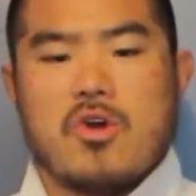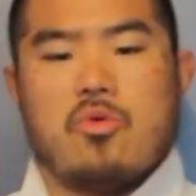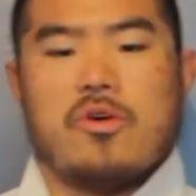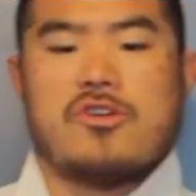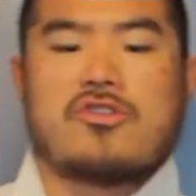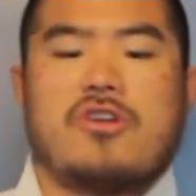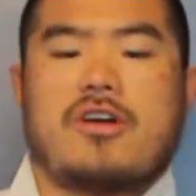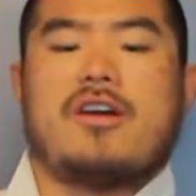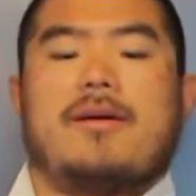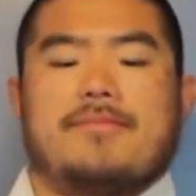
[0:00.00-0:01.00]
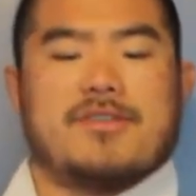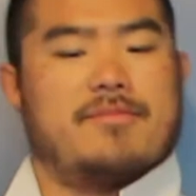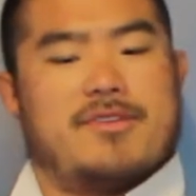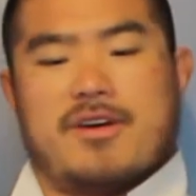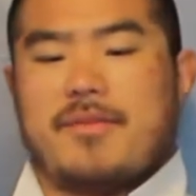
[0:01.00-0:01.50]
When you're cooking up
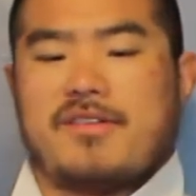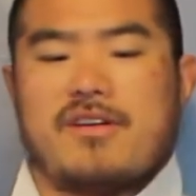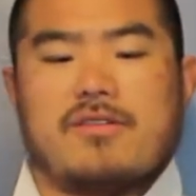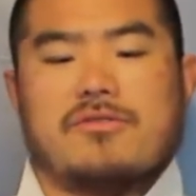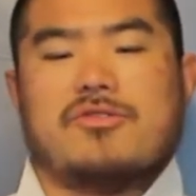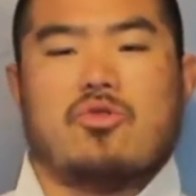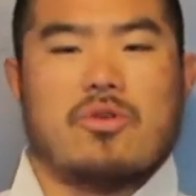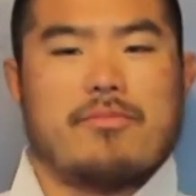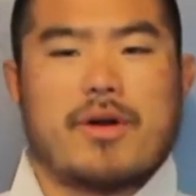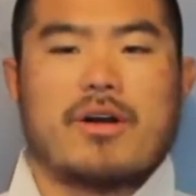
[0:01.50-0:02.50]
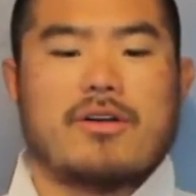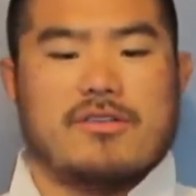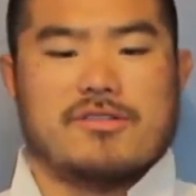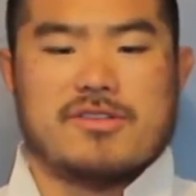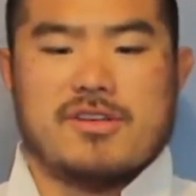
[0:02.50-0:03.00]
some yummy toast or
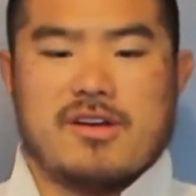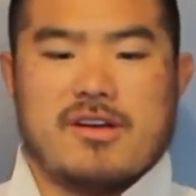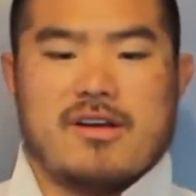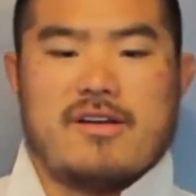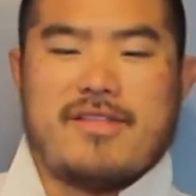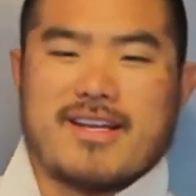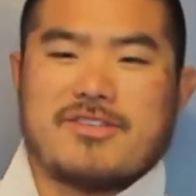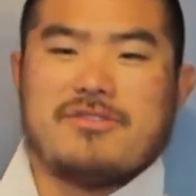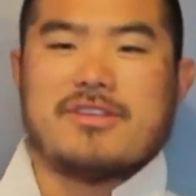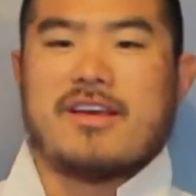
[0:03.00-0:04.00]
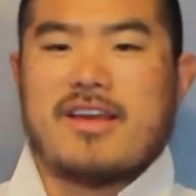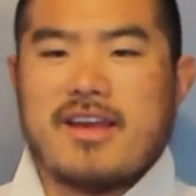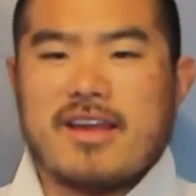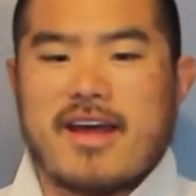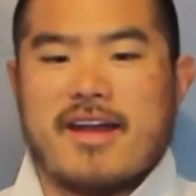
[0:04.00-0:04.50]
burgers, that's using
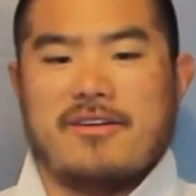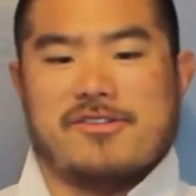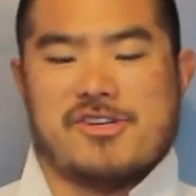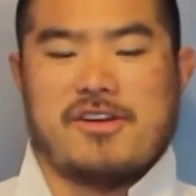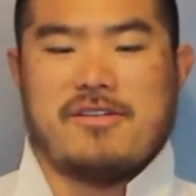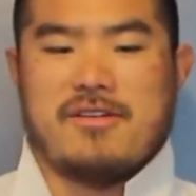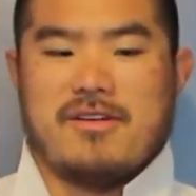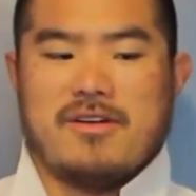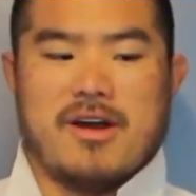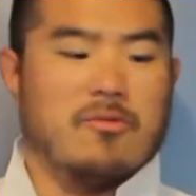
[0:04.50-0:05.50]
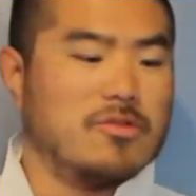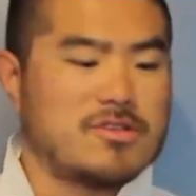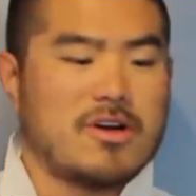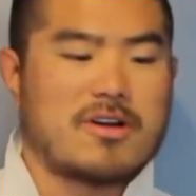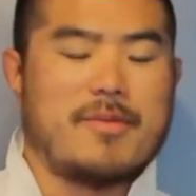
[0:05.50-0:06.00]
heat energy. And we'll
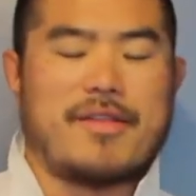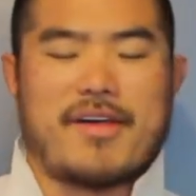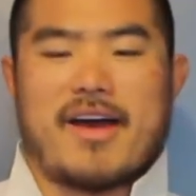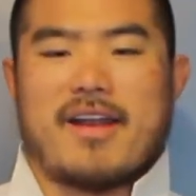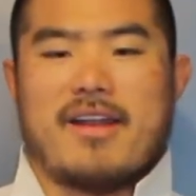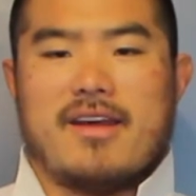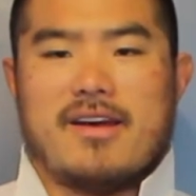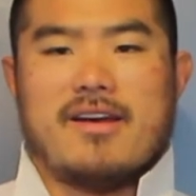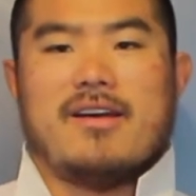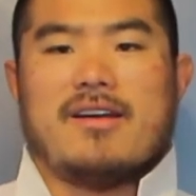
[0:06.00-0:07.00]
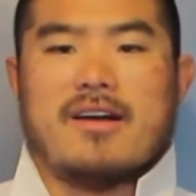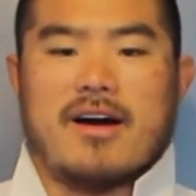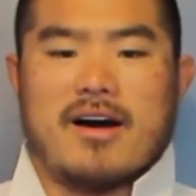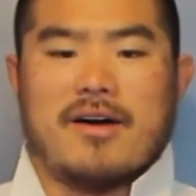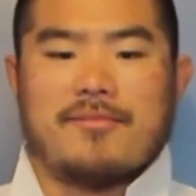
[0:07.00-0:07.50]
talk about that
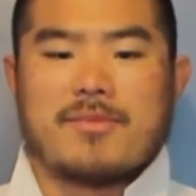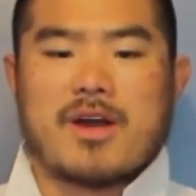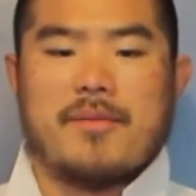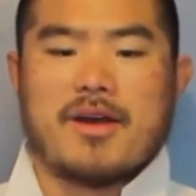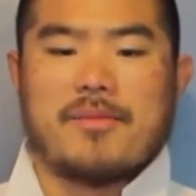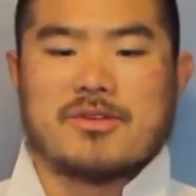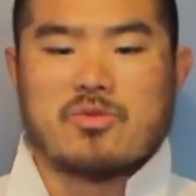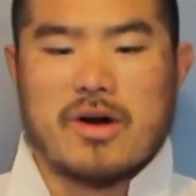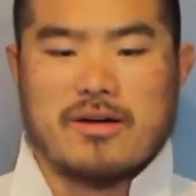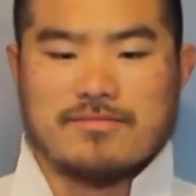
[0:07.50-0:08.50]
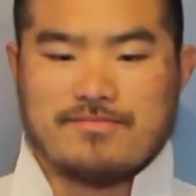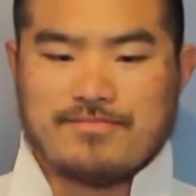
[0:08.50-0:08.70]
coming up as well.